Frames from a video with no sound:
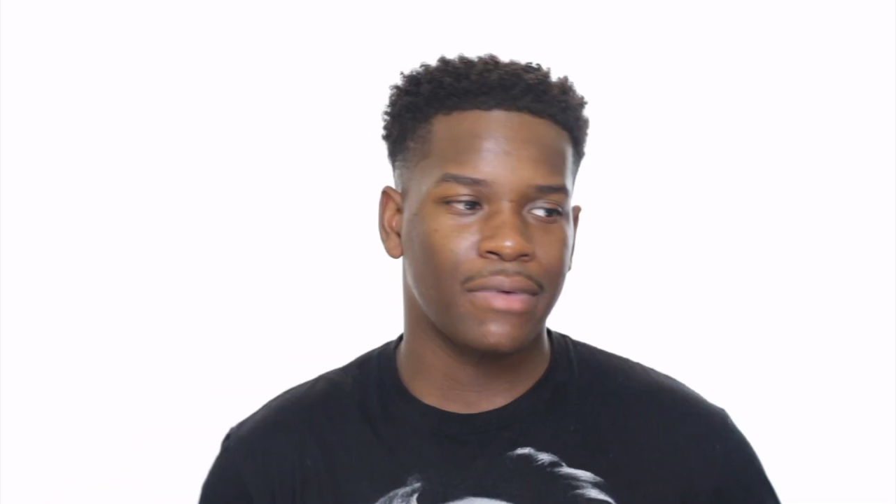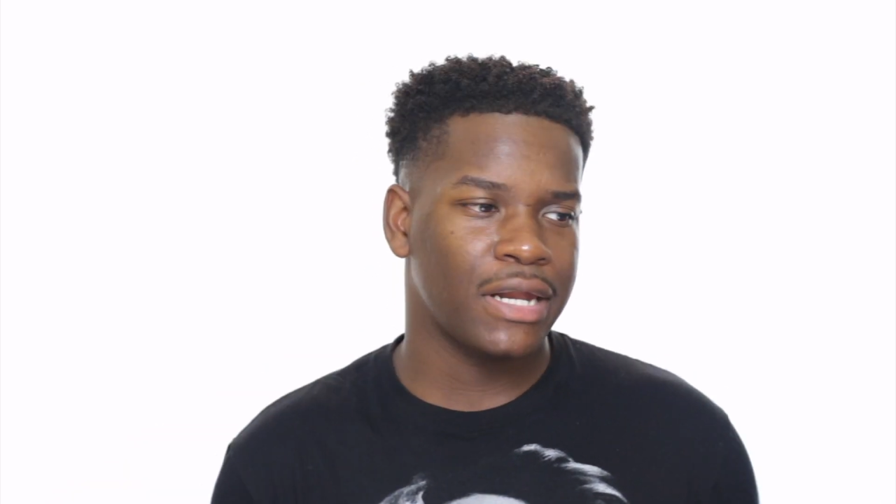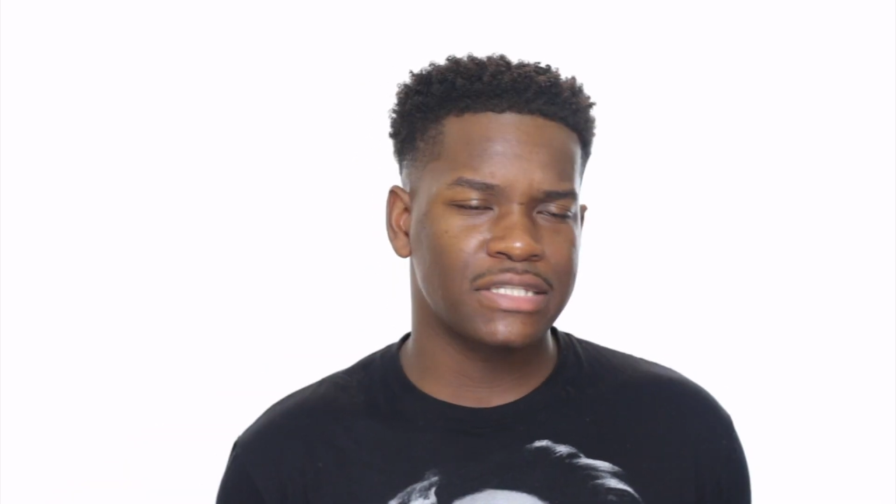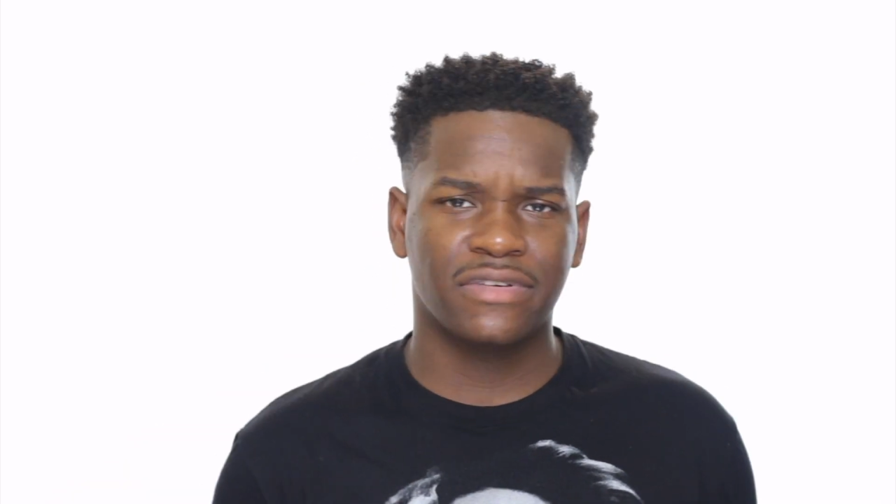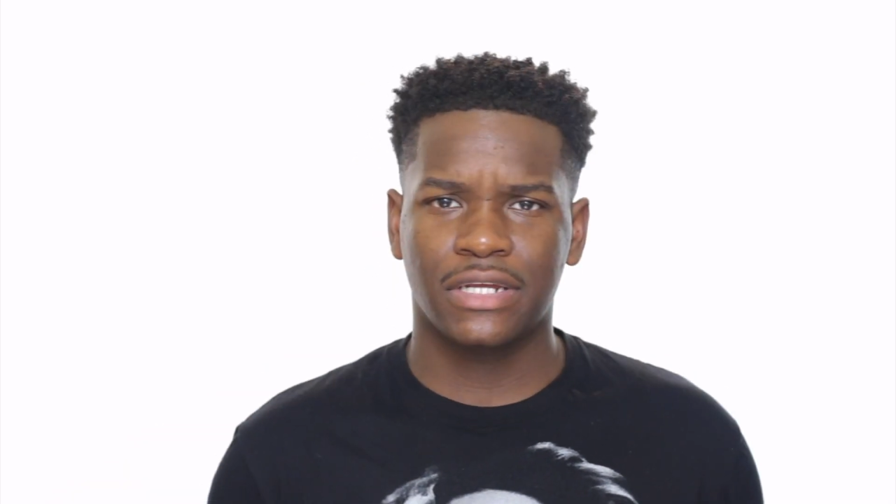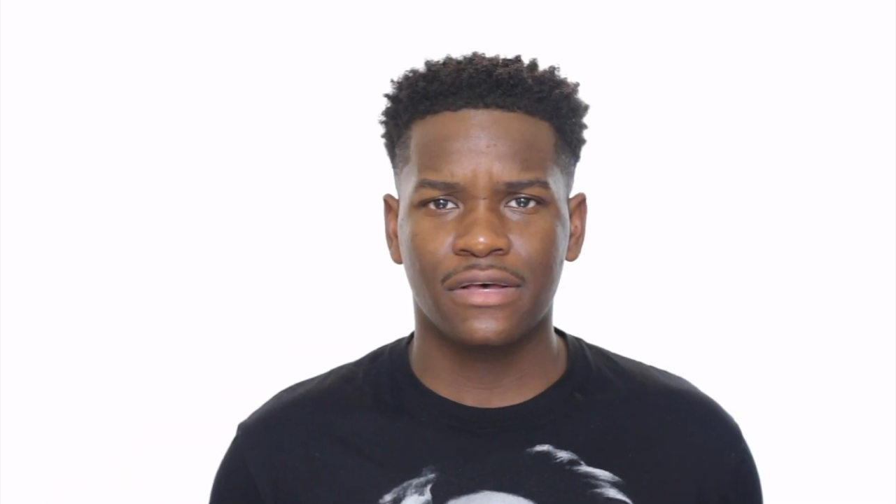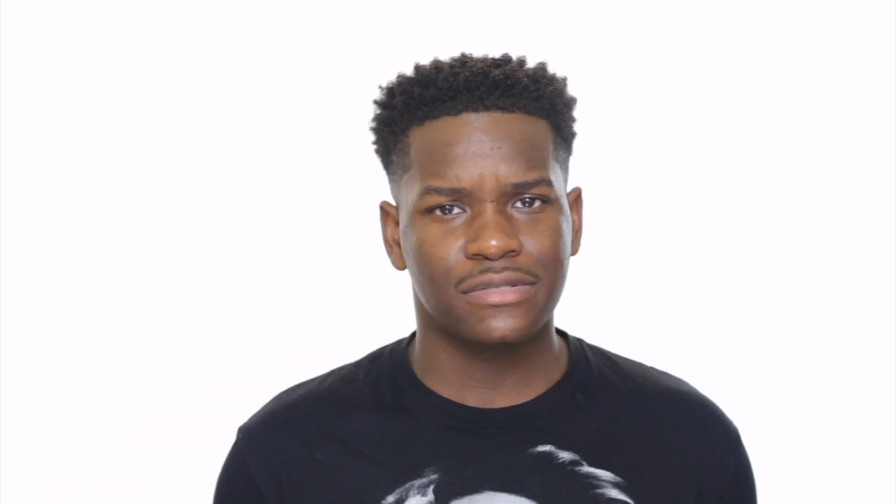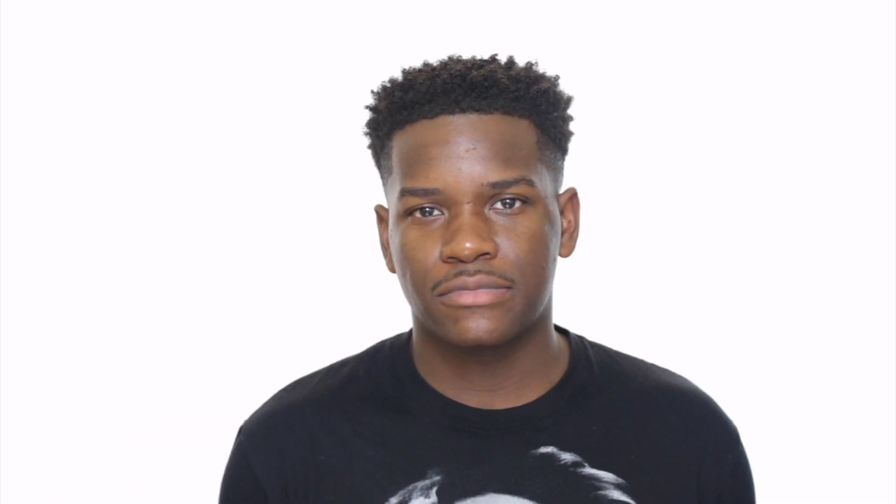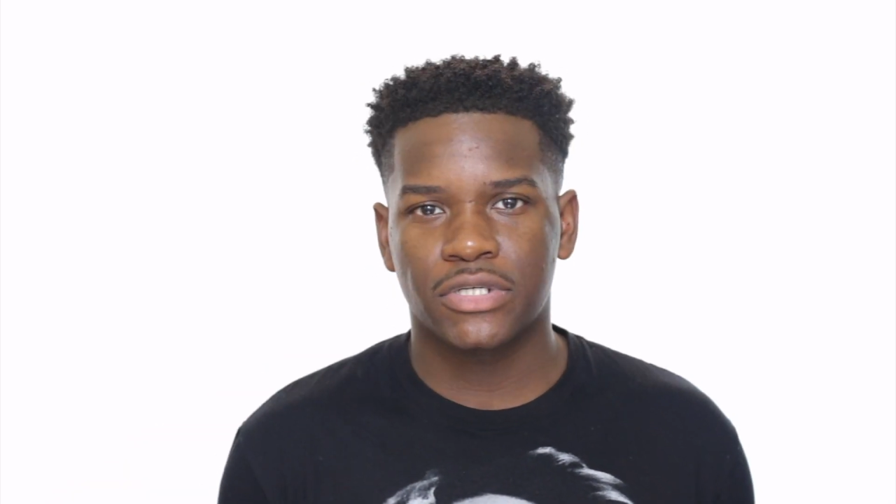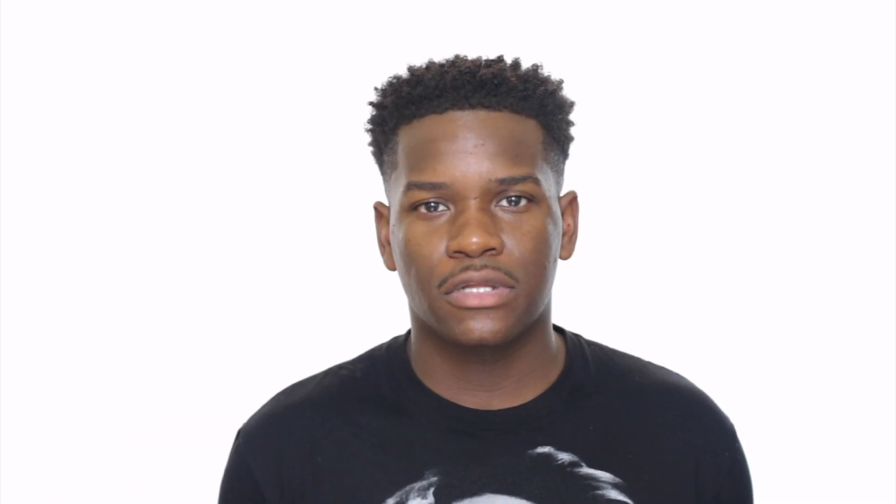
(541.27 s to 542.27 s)
My next video,
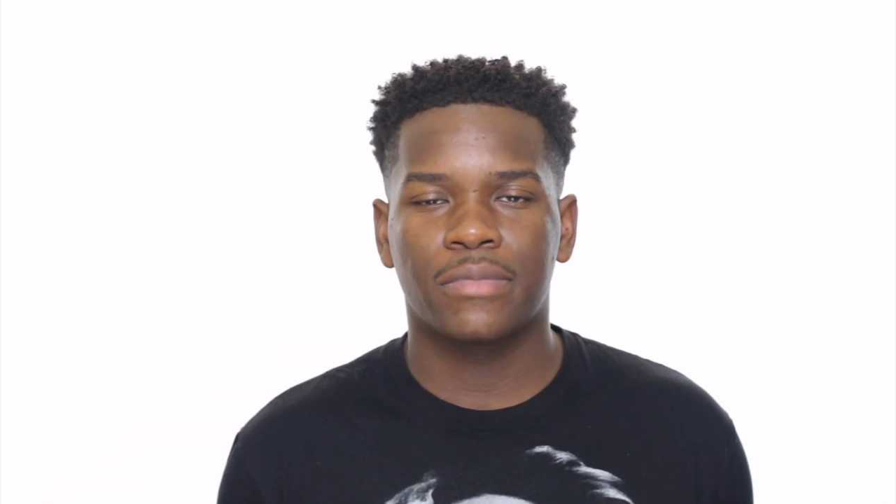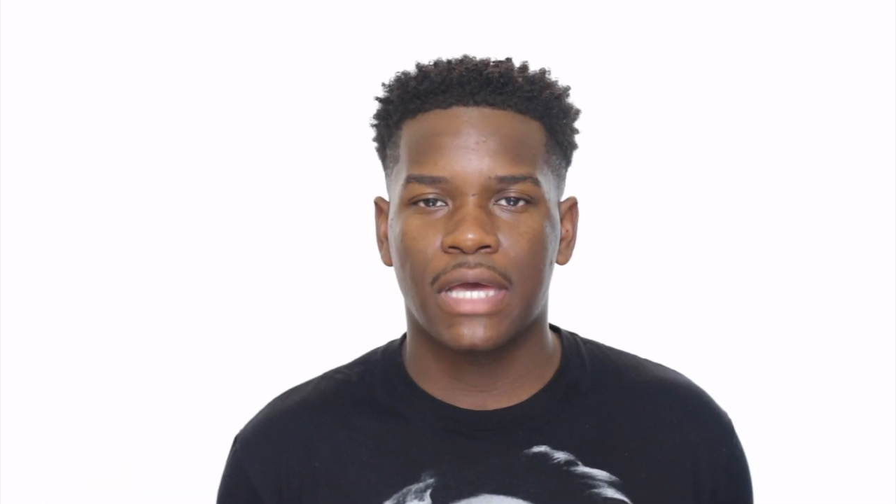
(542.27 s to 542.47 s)
I'm sure there'll be